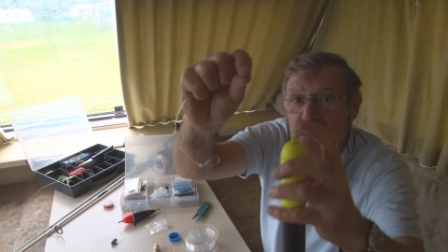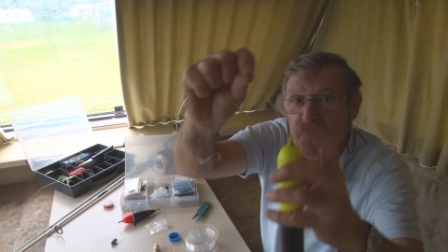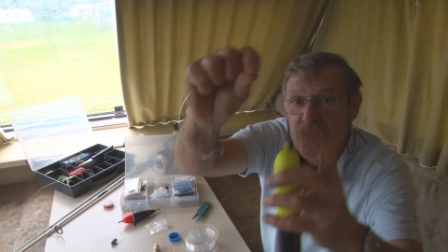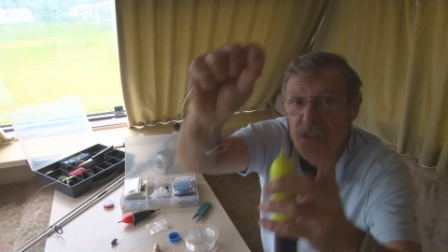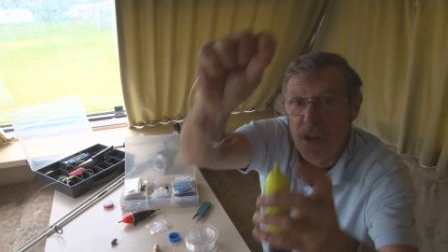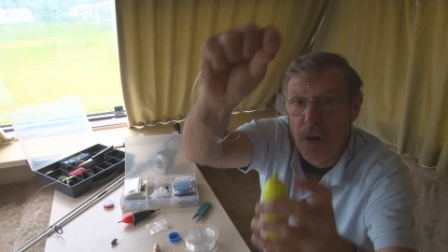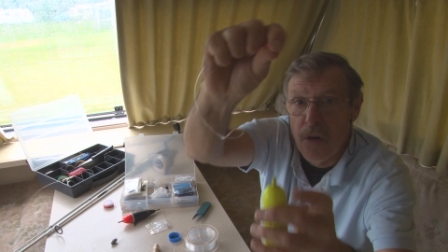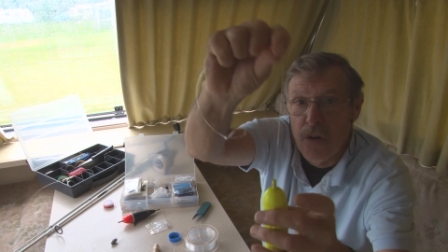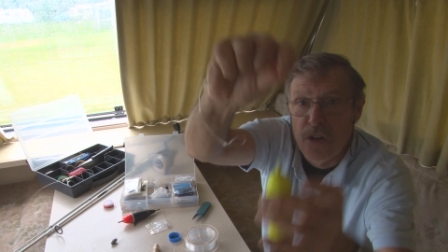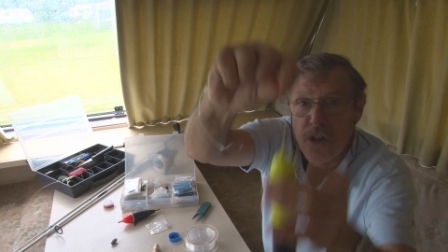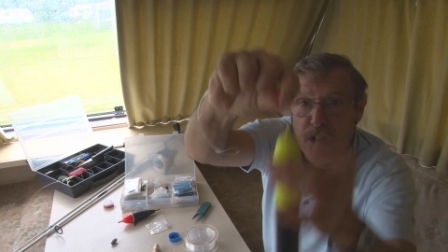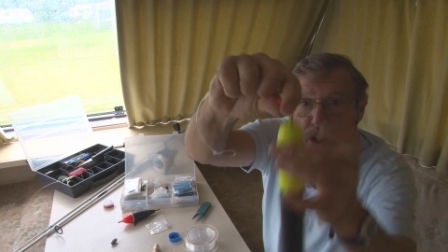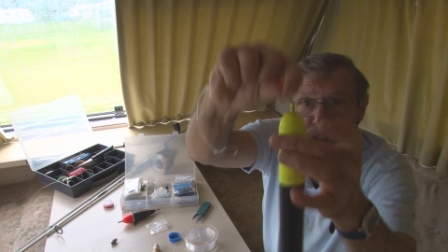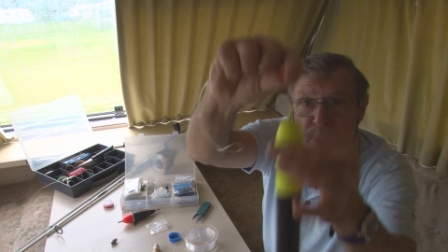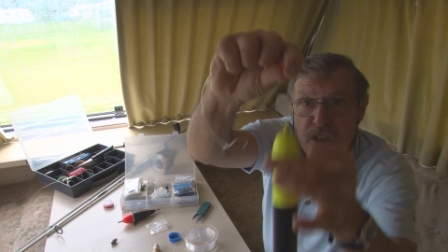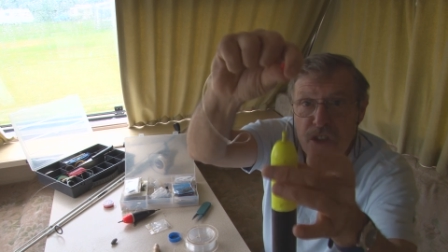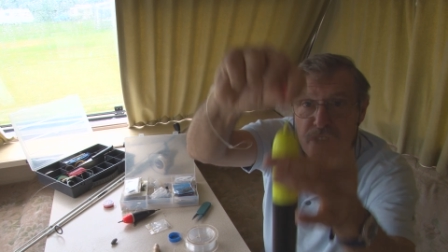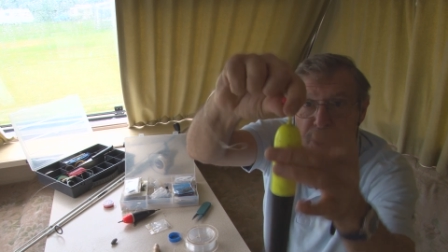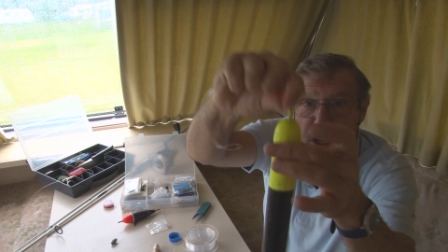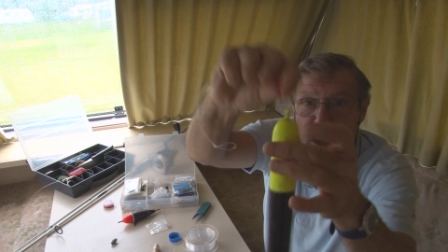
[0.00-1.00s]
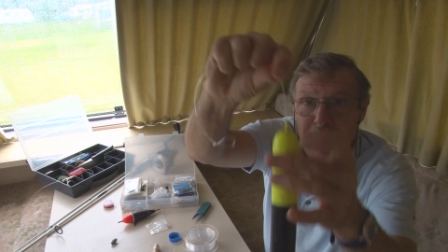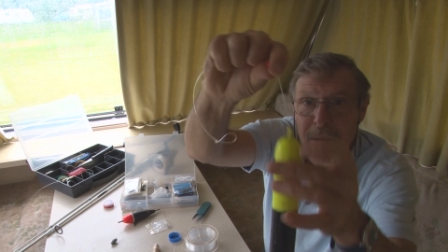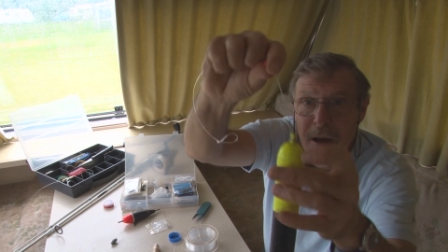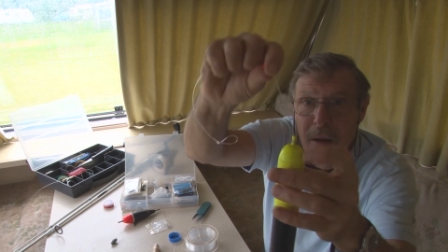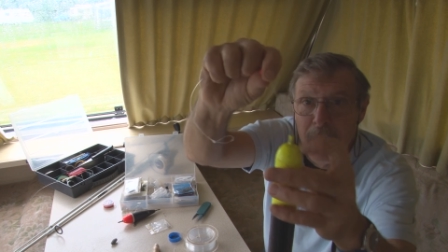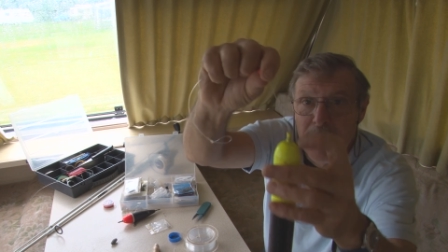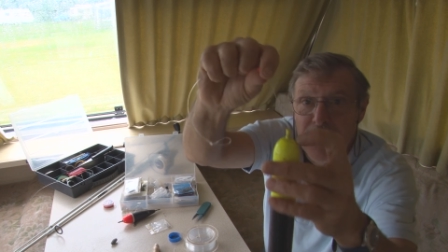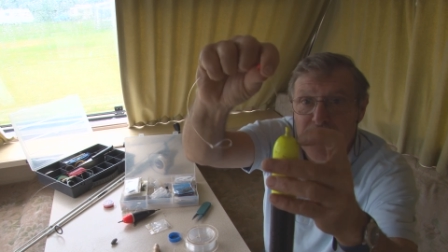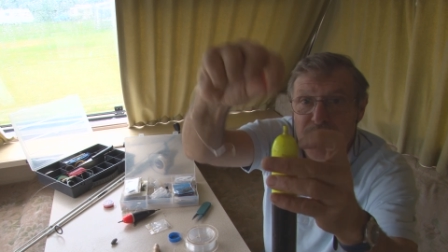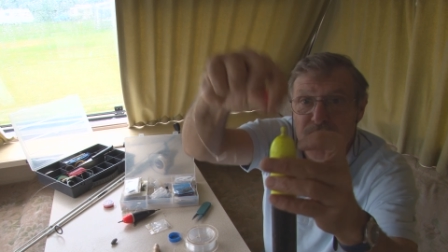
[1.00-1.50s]
you know, to, to jam
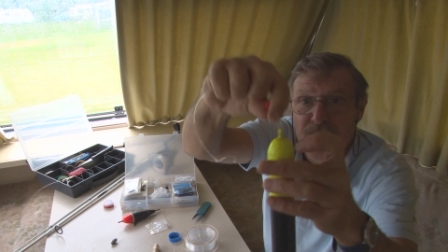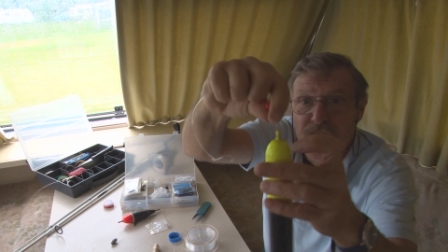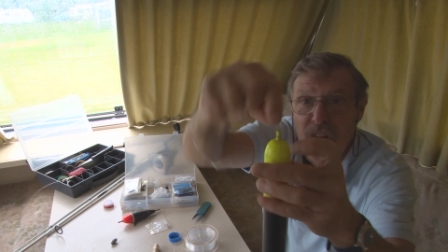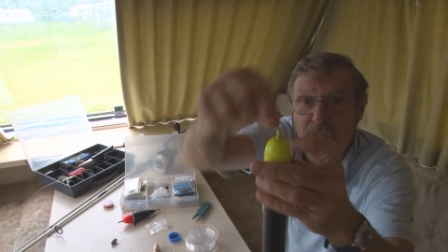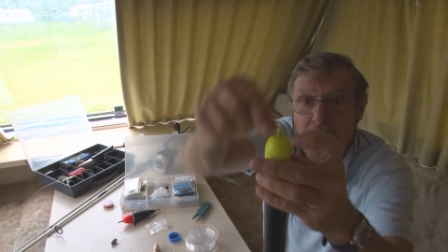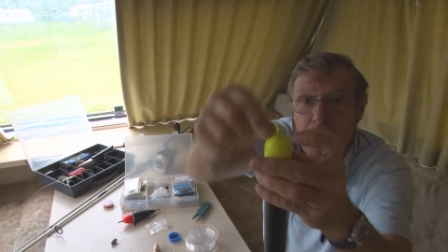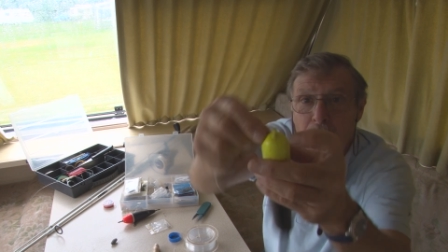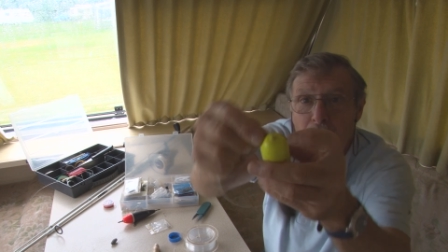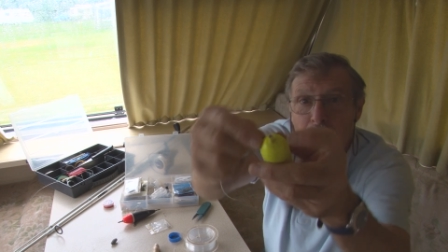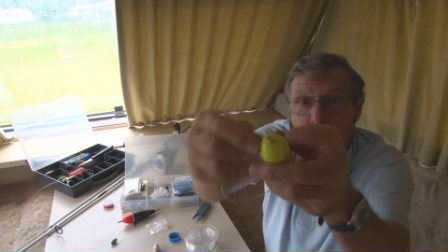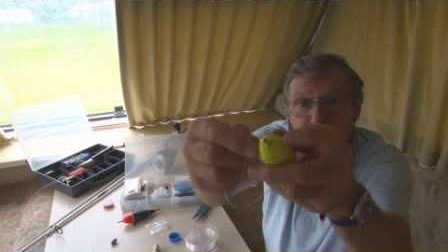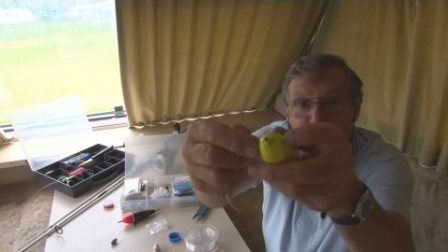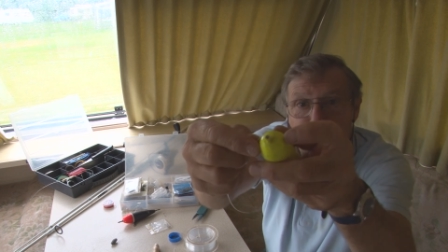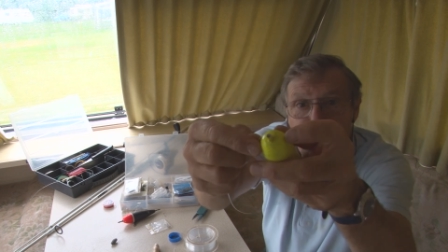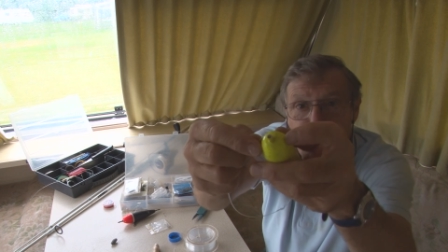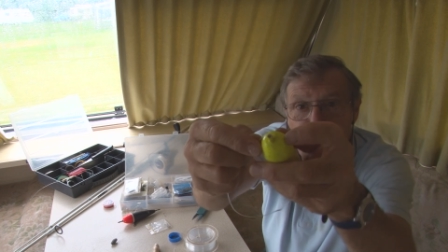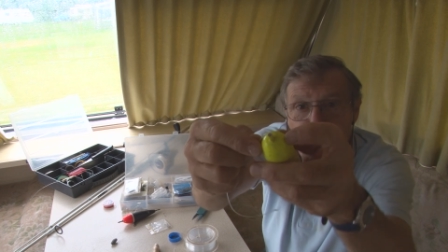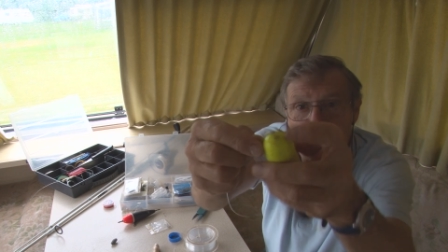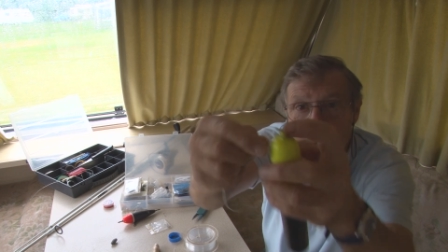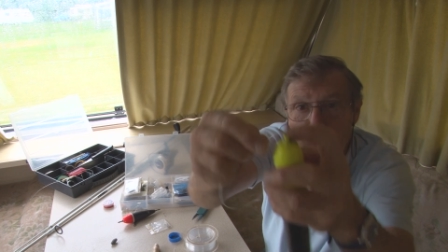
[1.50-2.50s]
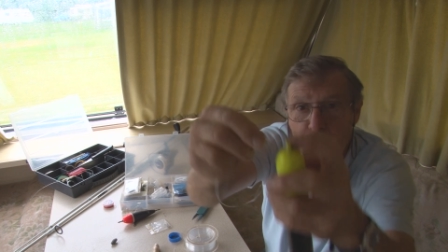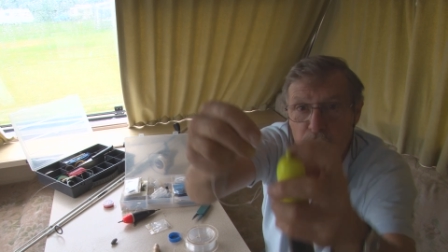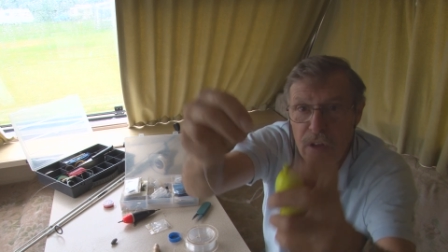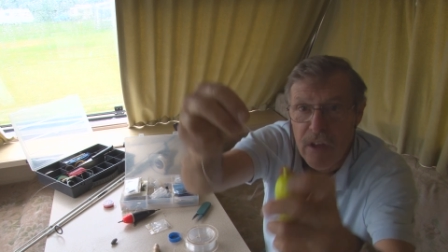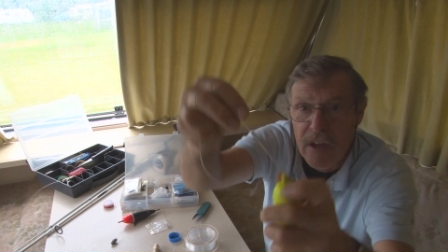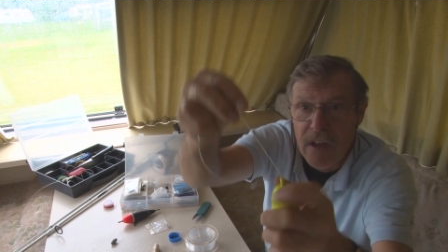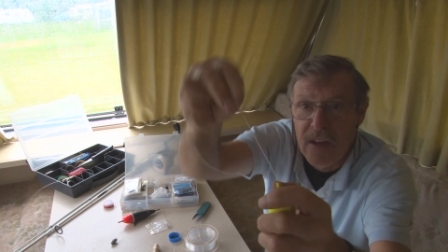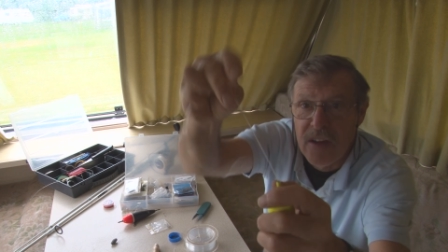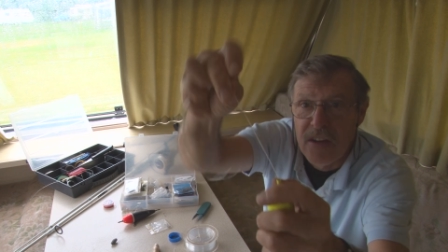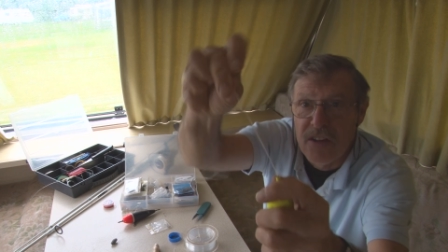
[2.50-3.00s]
up, because it's going to pop through the hole
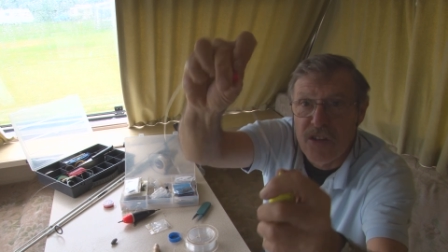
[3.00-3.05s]
there.